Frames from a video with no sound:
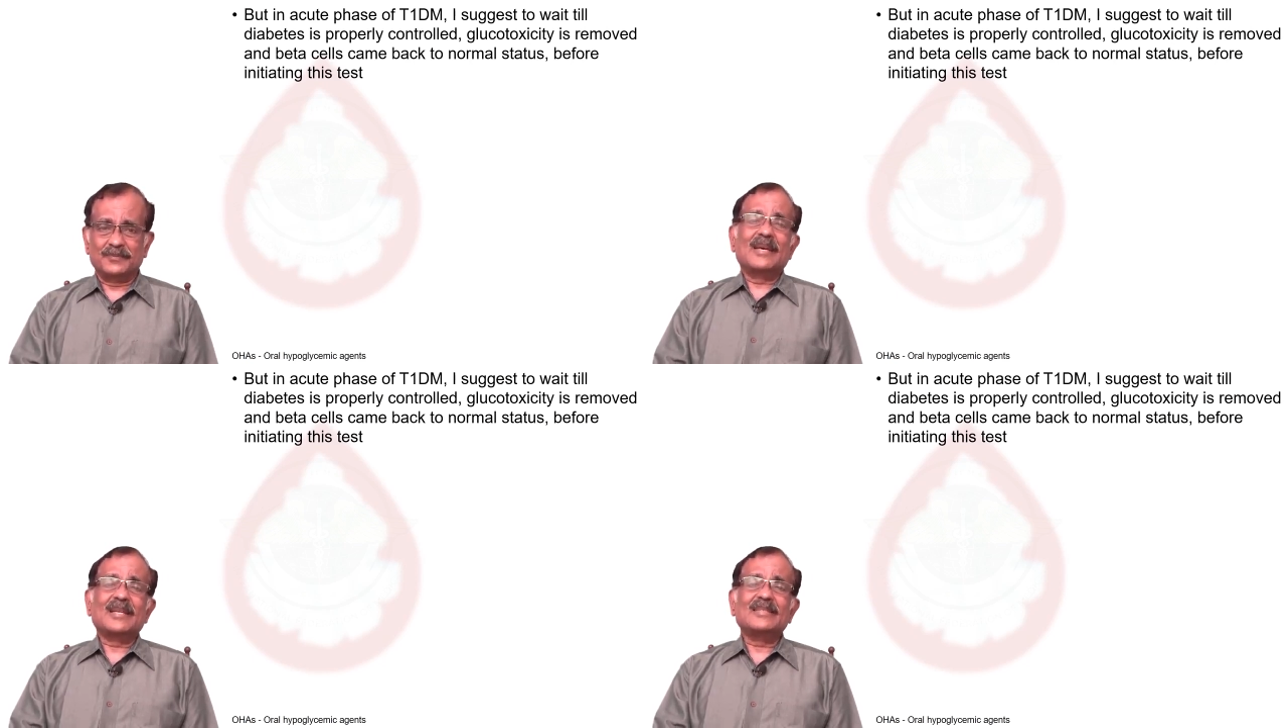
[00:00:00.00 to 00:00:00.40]

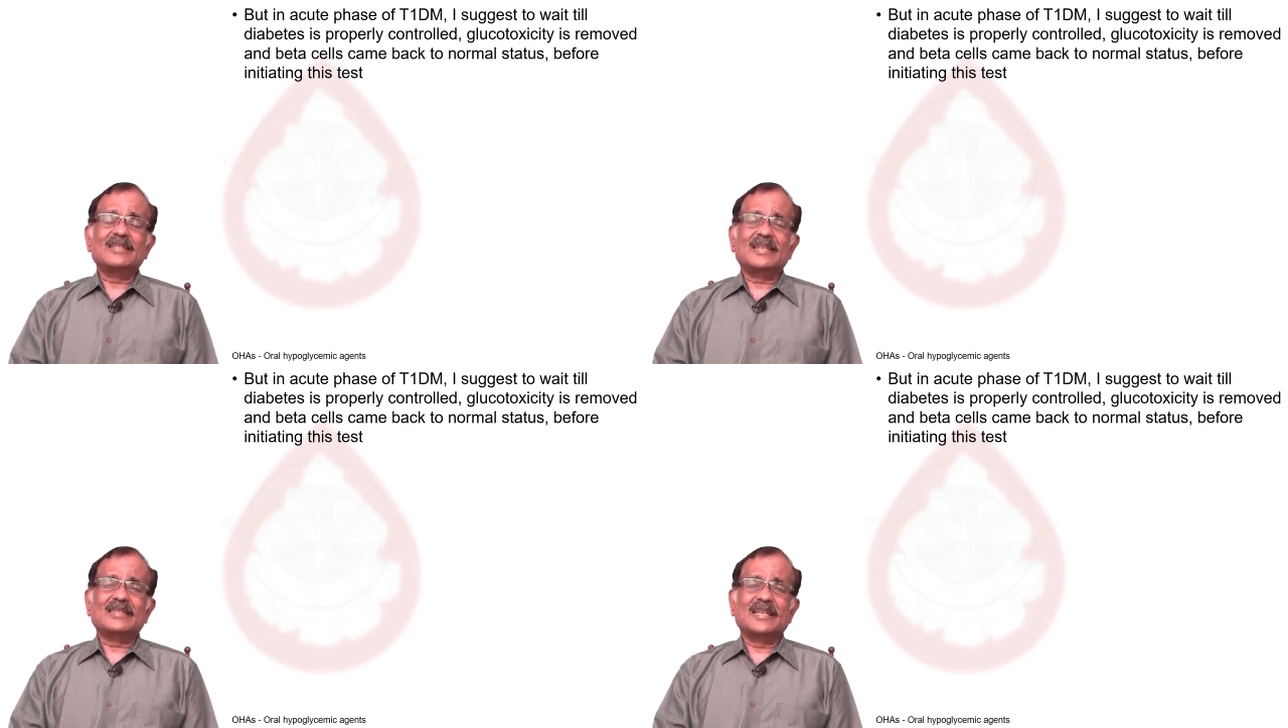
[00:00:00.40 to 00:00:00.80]
Whereas
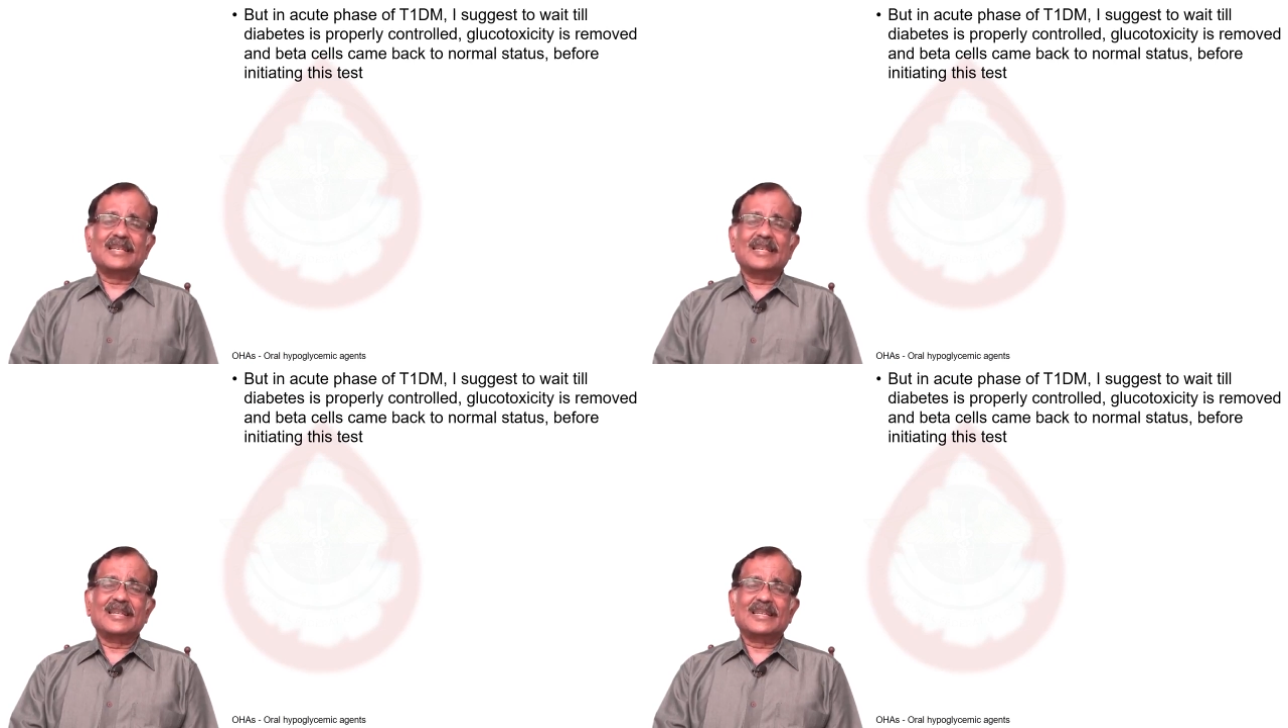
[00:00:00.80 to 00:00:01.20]
in
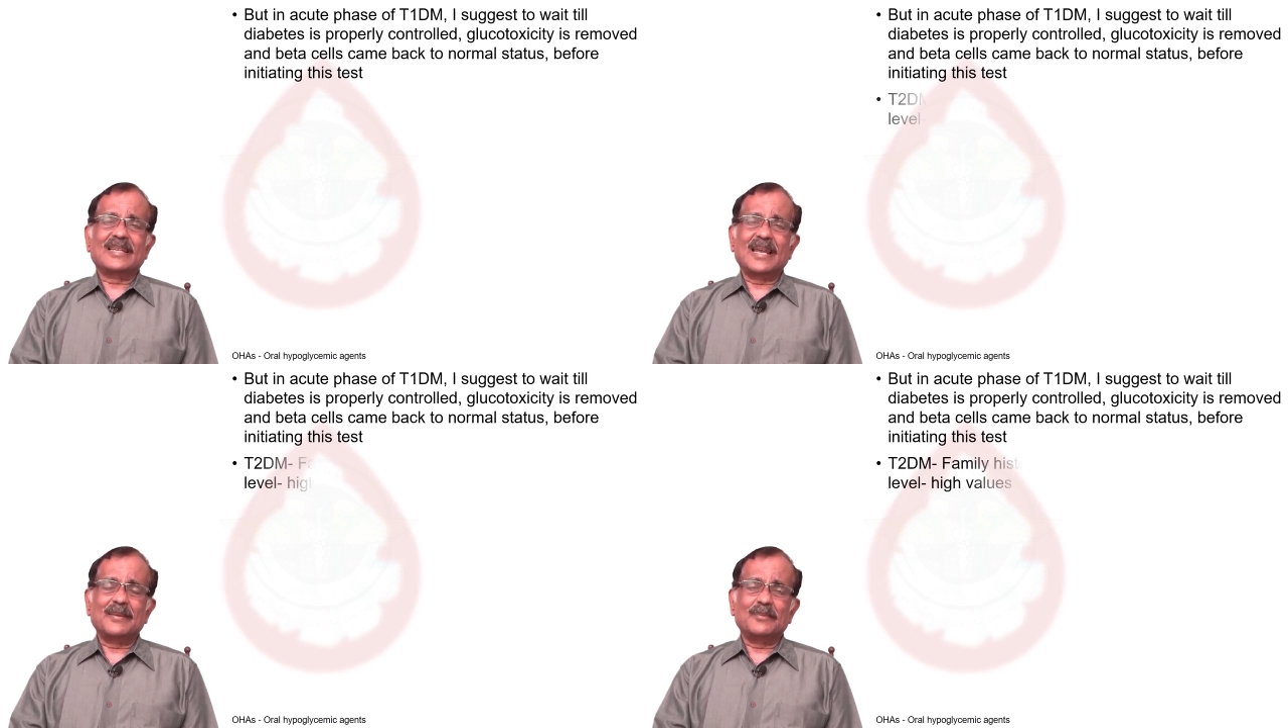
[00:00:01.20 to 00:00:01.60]

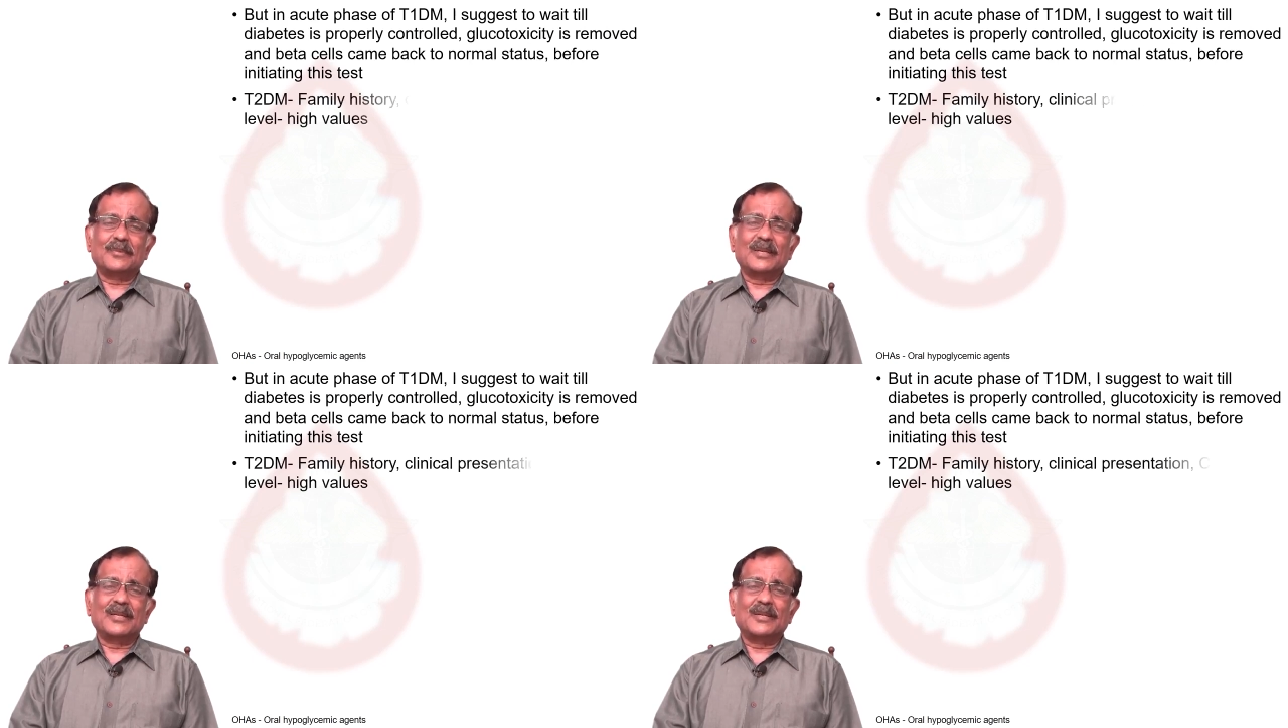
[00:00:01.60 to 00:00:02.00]
that
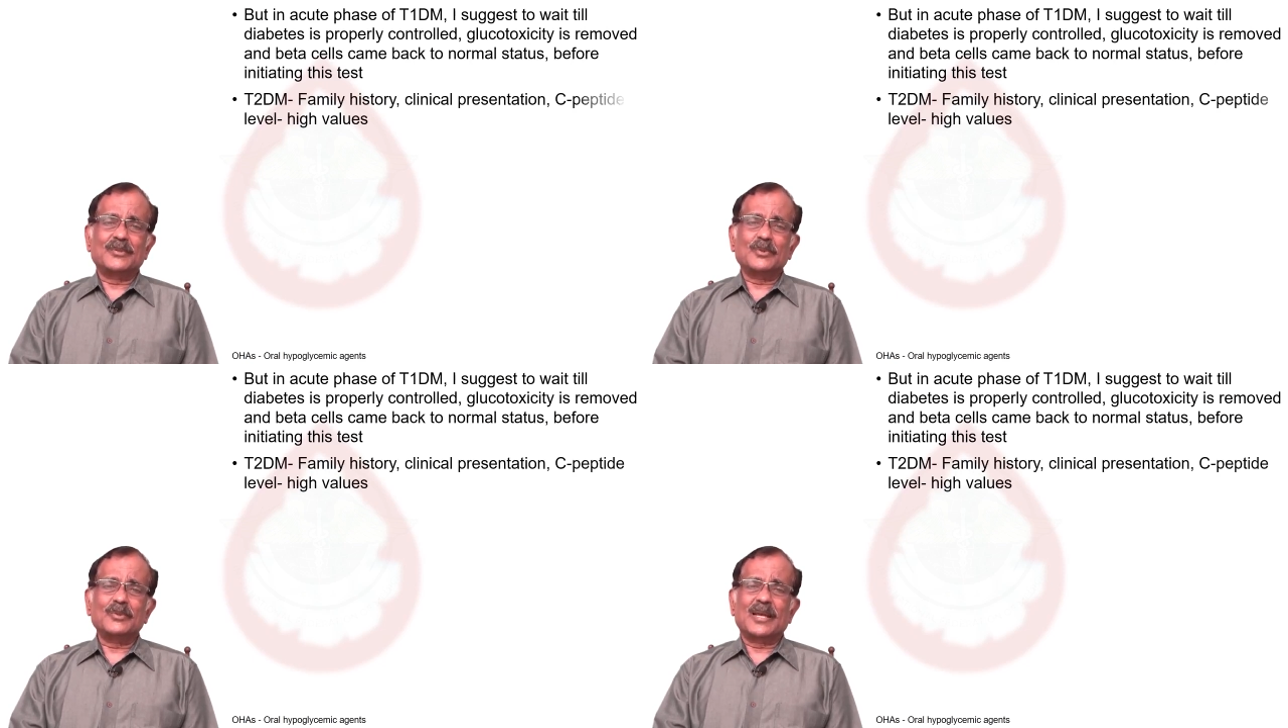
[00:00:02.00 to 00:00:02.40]
type
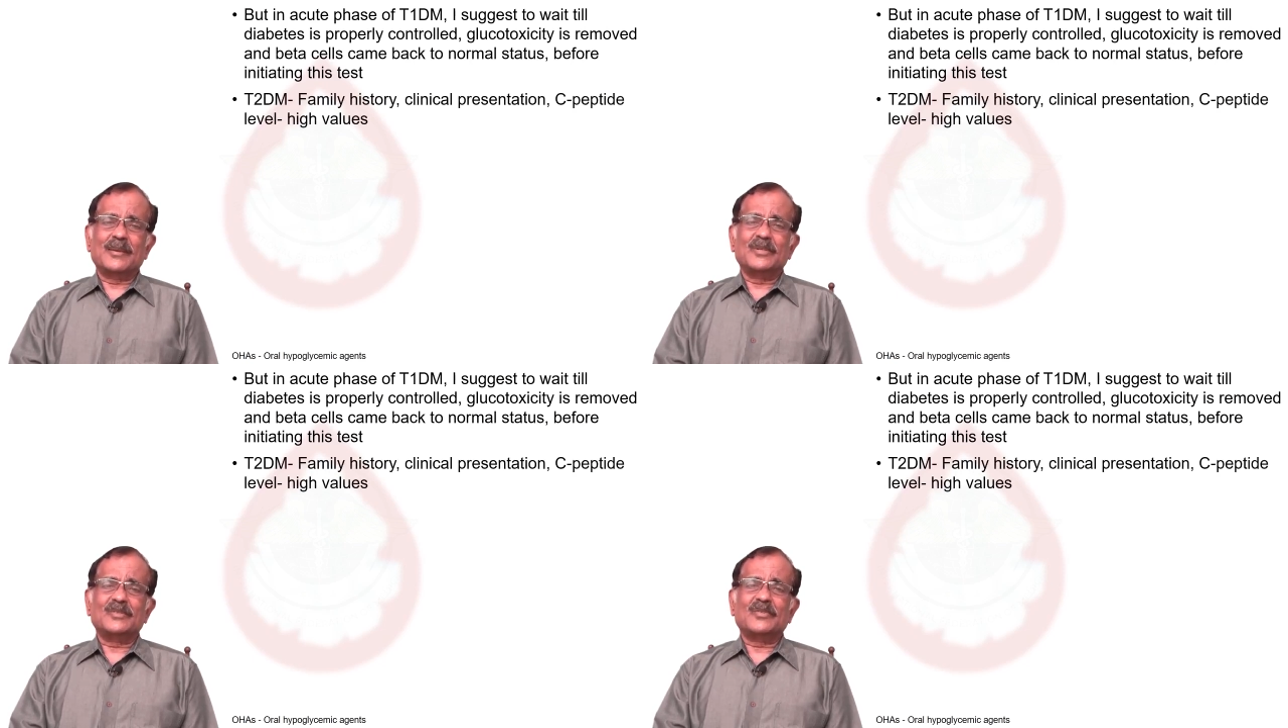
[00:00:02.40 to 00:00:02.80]
2
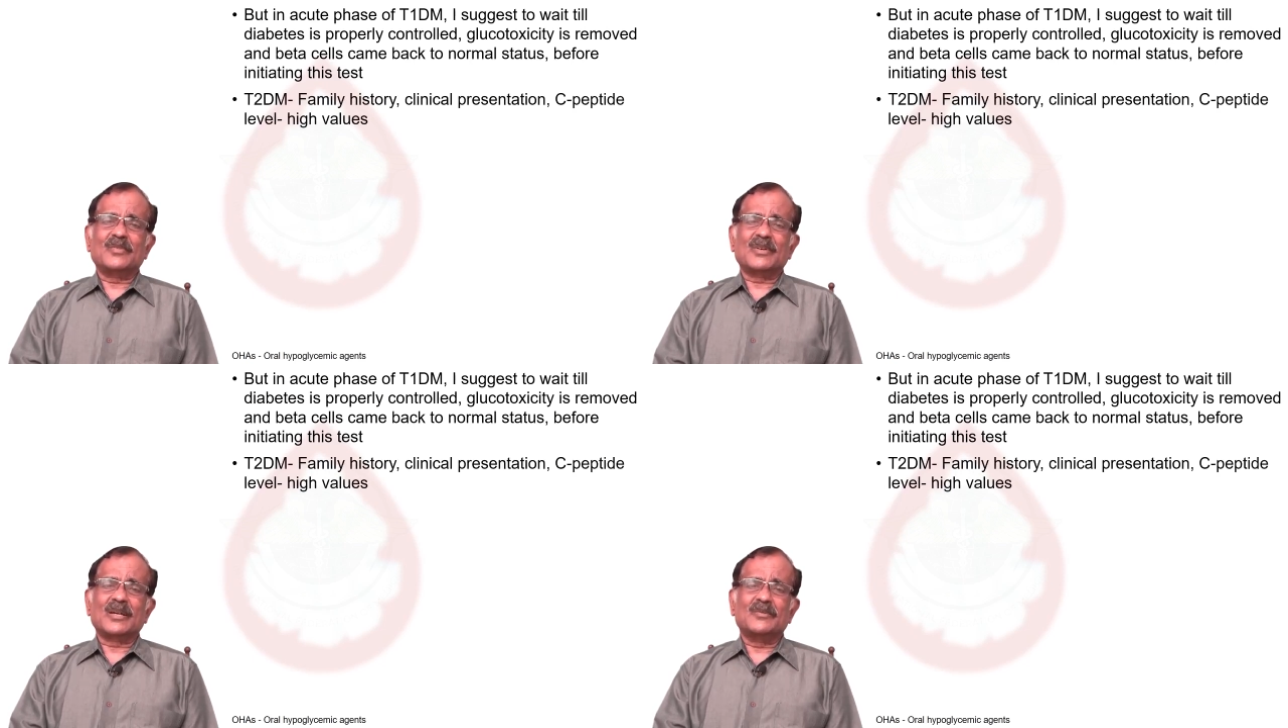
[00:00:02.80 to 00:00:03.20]
diabetes
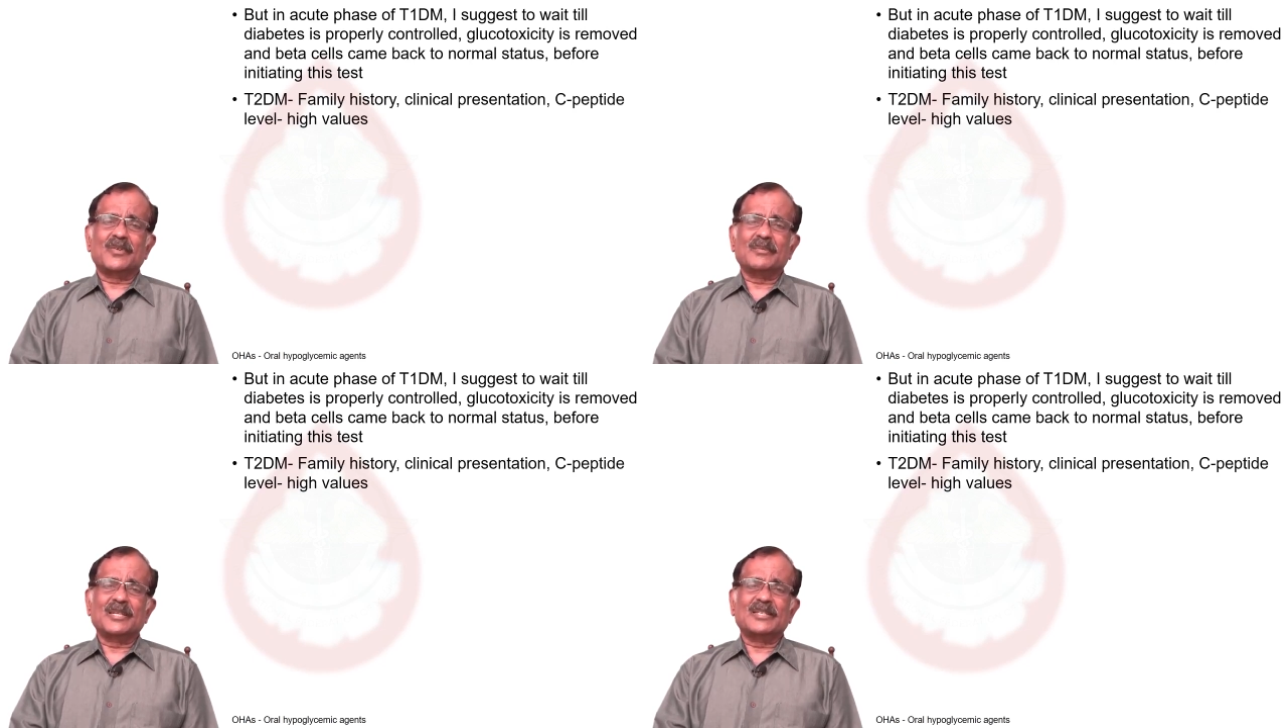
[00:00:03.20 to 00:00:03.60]
for
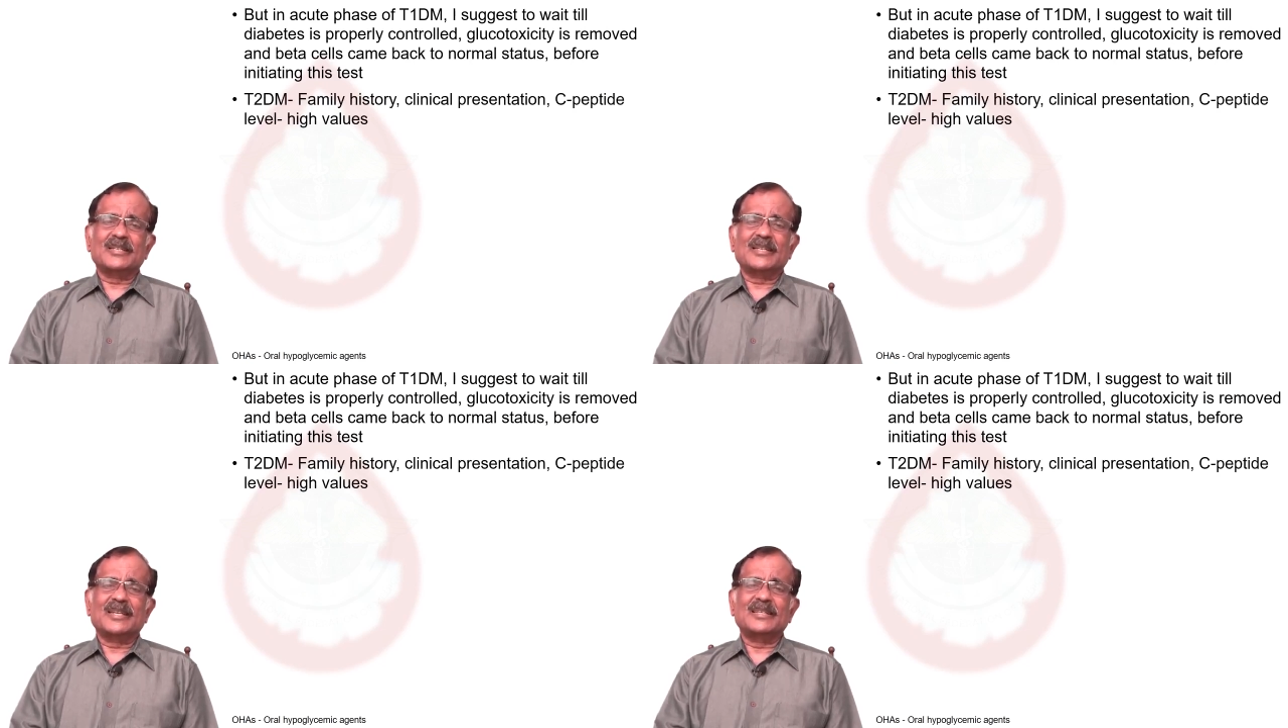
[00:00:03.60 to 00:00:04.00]
confirmation,